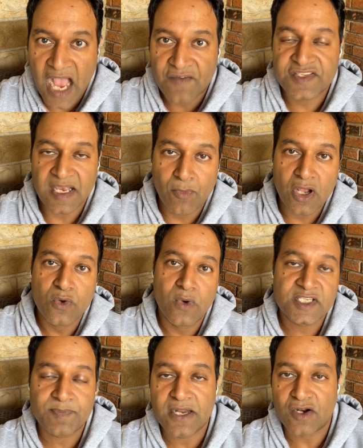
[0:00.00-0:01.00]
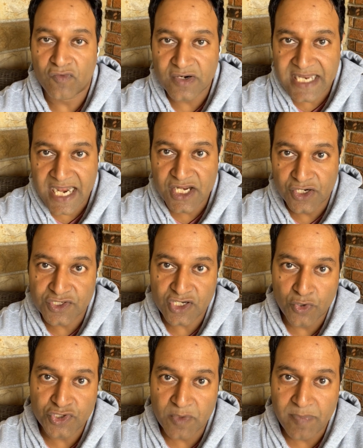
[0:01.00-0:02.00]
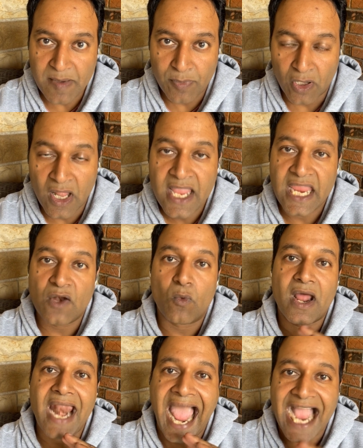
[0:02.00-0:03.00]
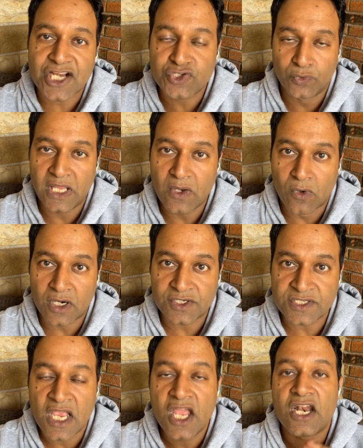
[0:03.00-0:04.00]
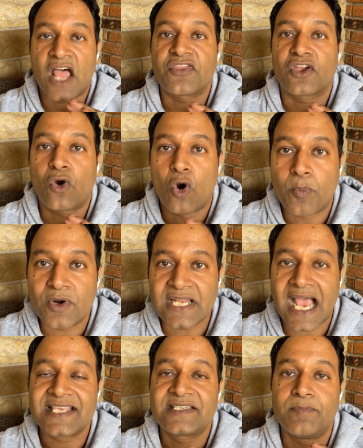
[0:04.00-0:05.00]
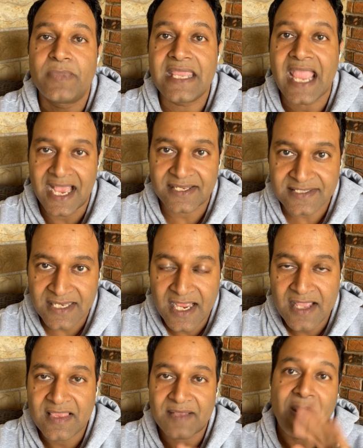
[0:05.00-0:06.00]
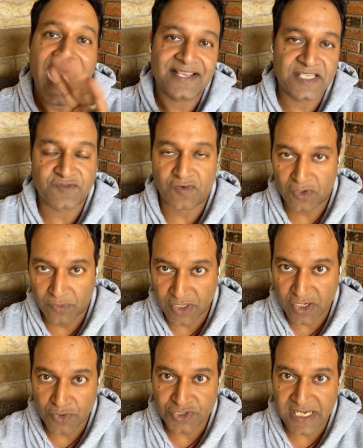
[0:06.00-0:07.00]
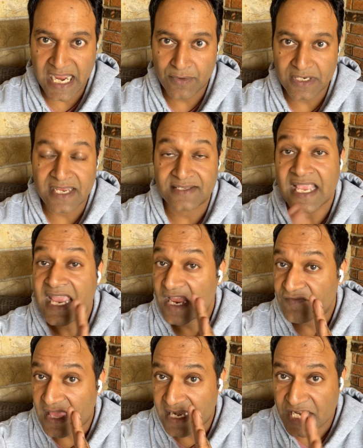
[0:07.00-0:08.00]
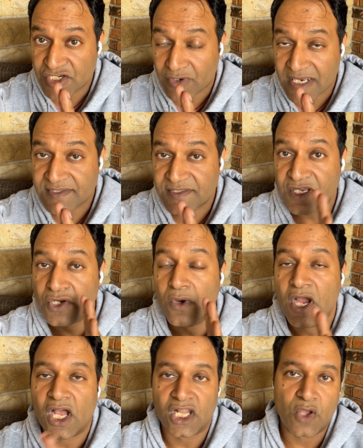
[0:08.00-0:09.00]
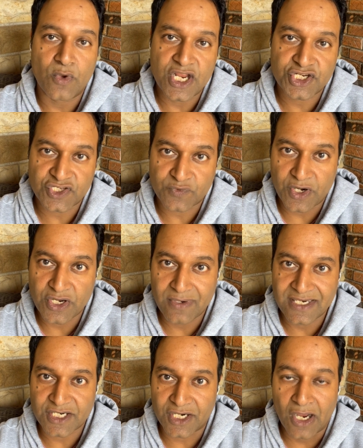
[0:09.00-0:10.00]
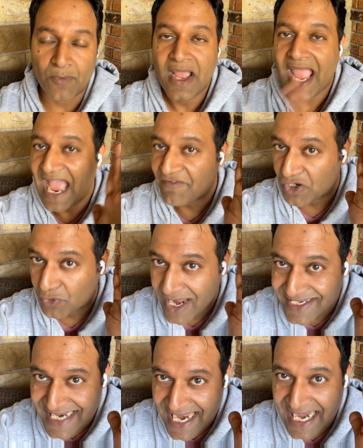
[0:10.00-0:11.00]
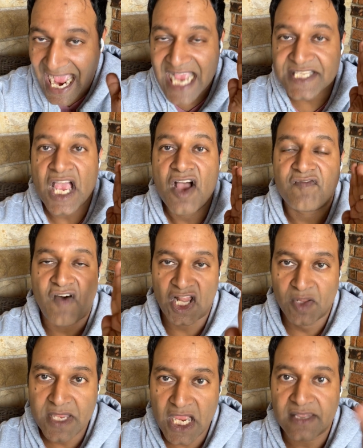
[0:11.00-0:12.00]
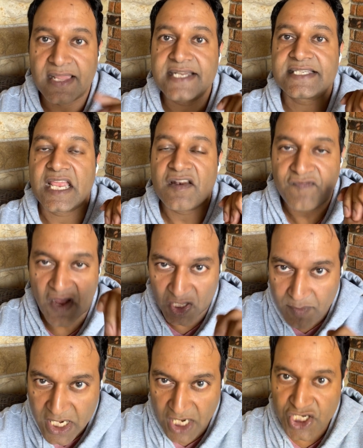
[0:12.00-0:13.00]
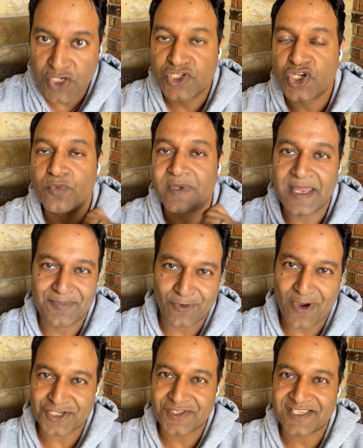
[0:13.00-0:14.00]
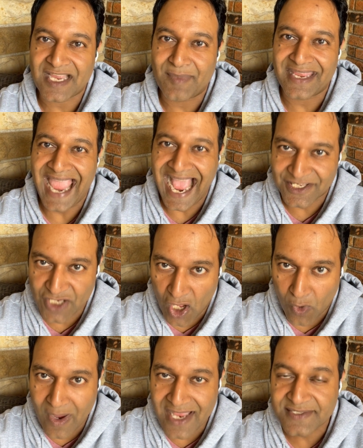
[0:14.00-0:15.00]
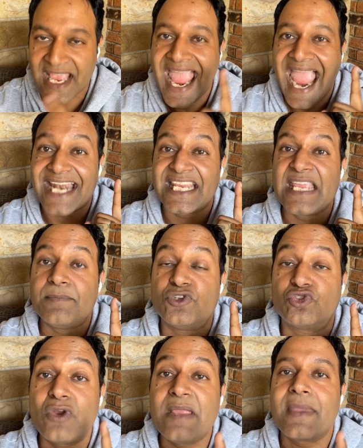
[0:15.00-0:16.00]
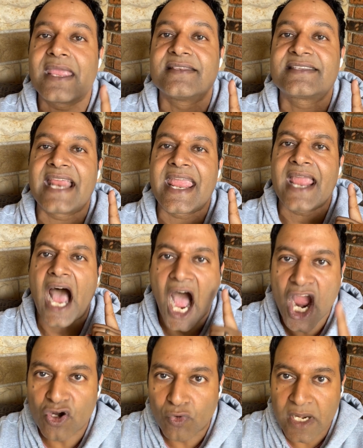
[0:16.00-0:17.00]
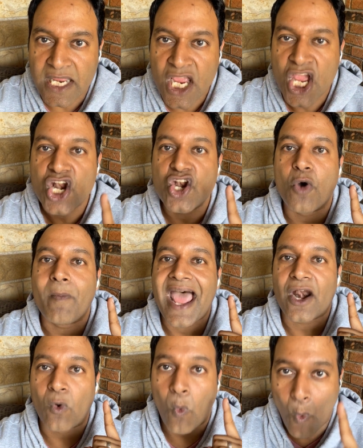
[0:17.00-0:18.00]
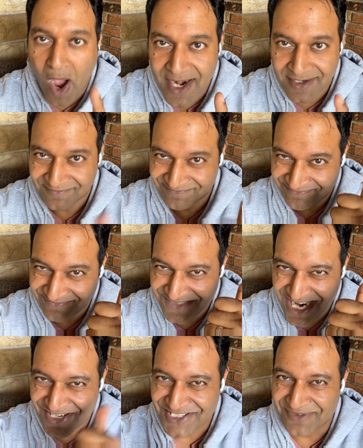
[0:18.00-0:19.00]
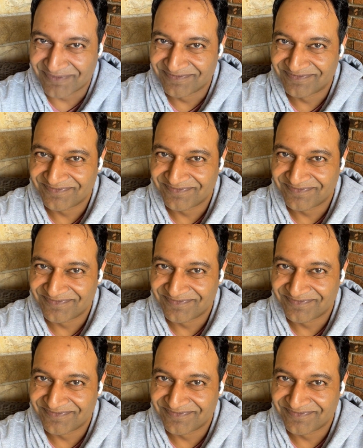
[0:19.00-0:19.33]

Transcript: of someone who has spent over 10 years coaching people in what actually works, not the corporatized BS that passes for career coaching nowadays. If that interests you, helloanish is where you need to go. Have a great day, guys. Follow me on LinkedIn, follow me on YouTube. Keep the questions coming as always, and keep dreaming and staying hungry no matter what. Talk soon.